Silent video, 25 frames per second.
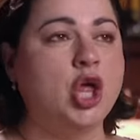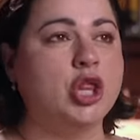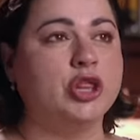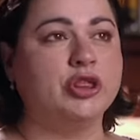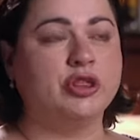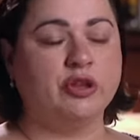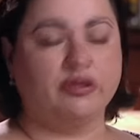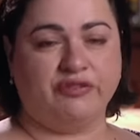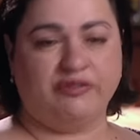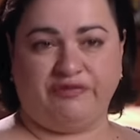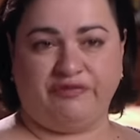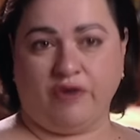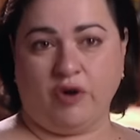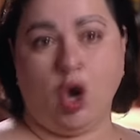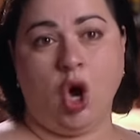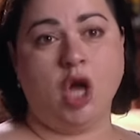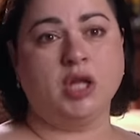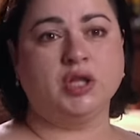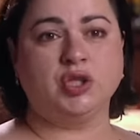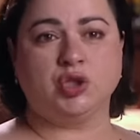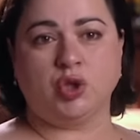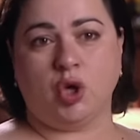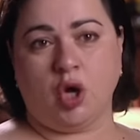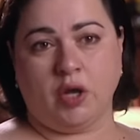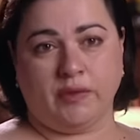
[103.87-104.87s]
The
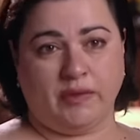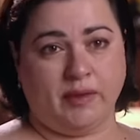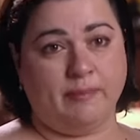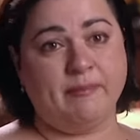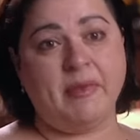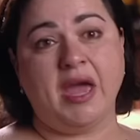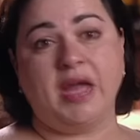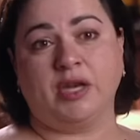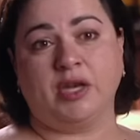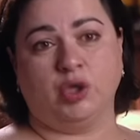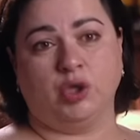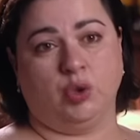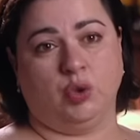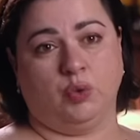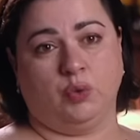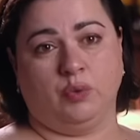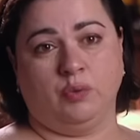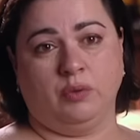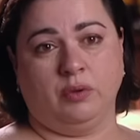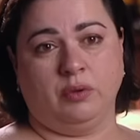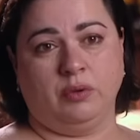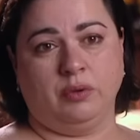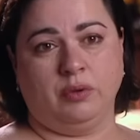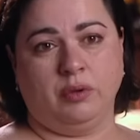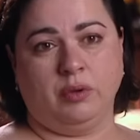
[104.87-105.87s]
font on the menu
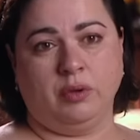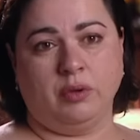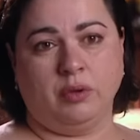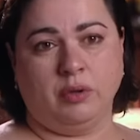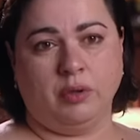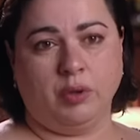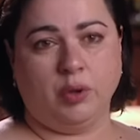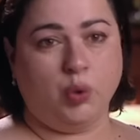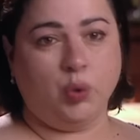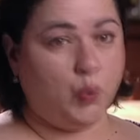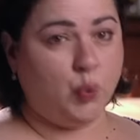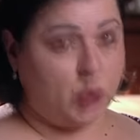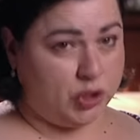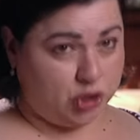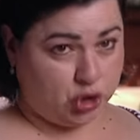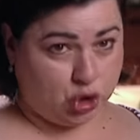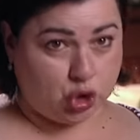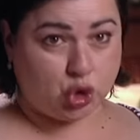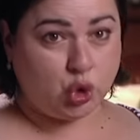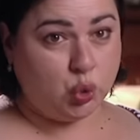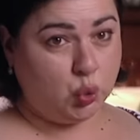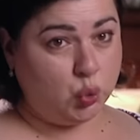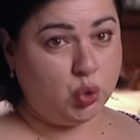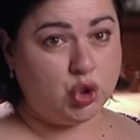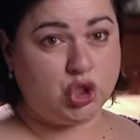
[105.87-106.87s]
was
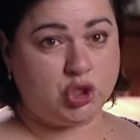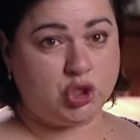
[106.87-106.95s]
too